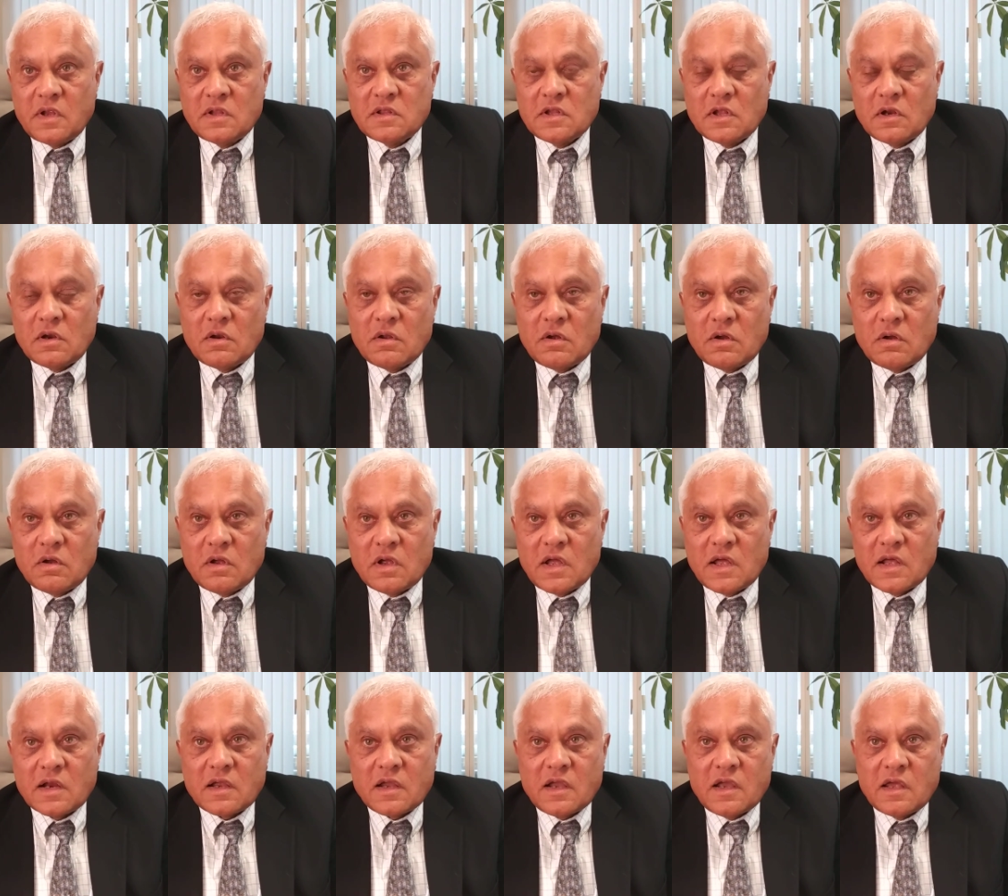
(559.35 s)
in the law
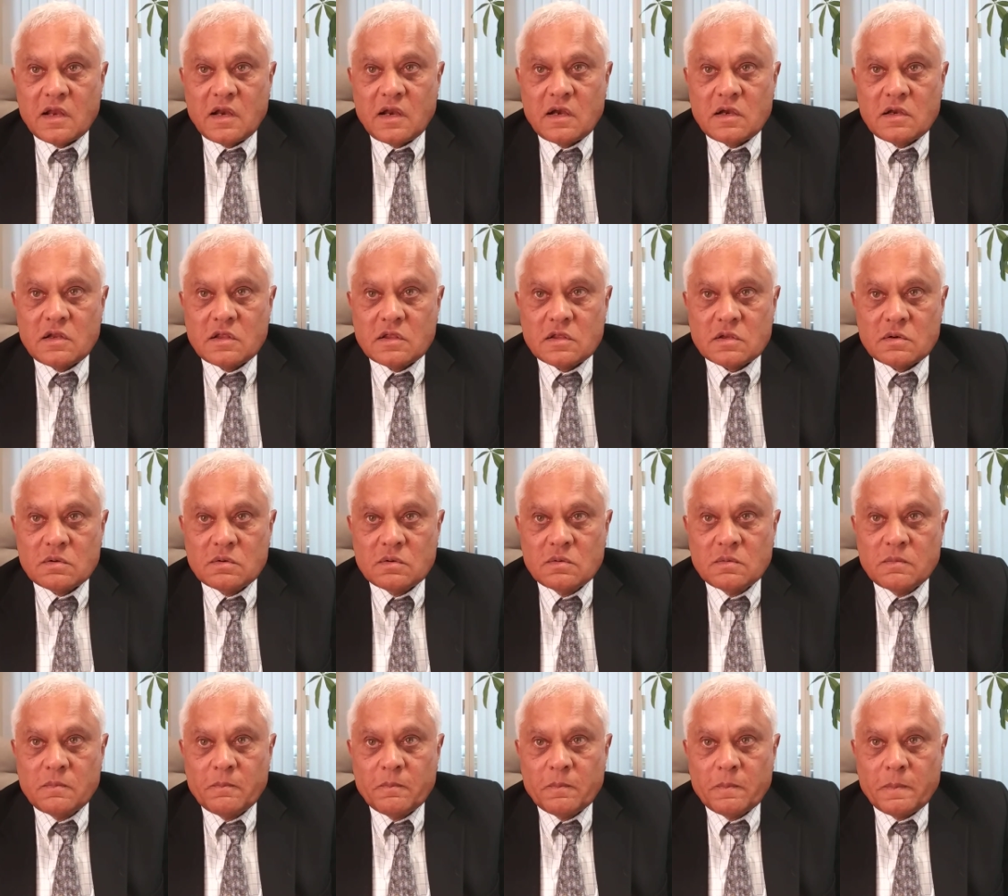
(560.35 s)
are carried
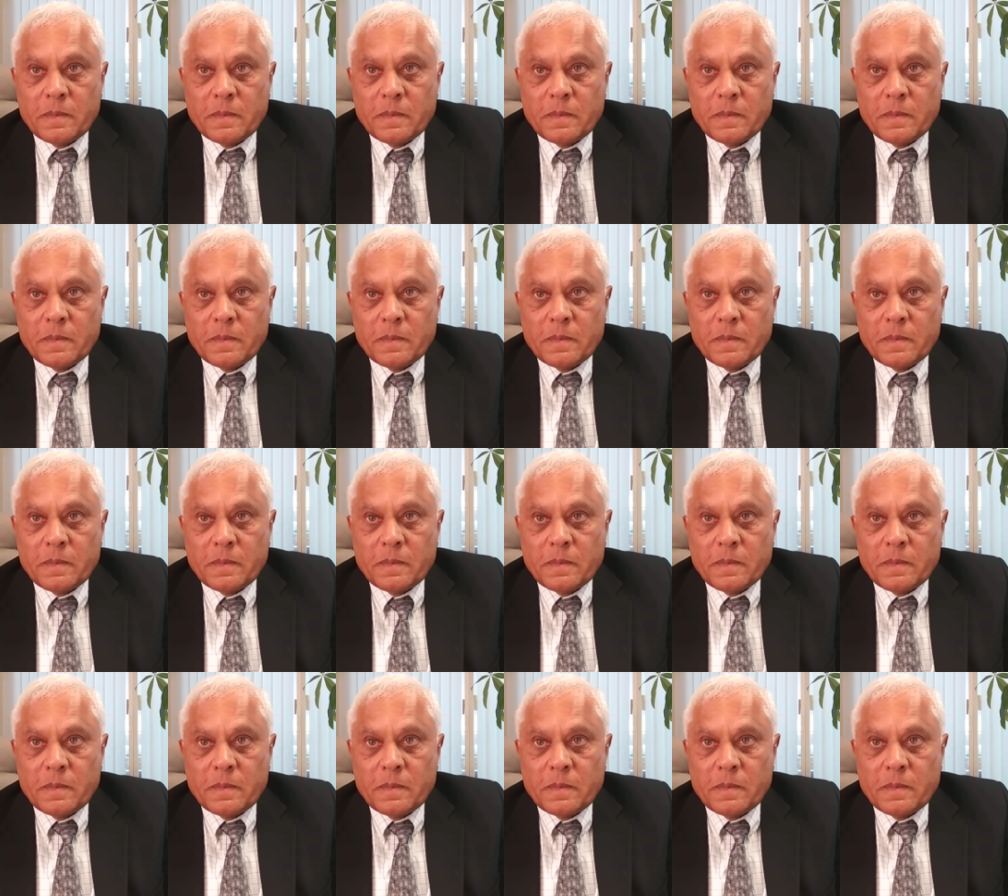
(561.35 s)
through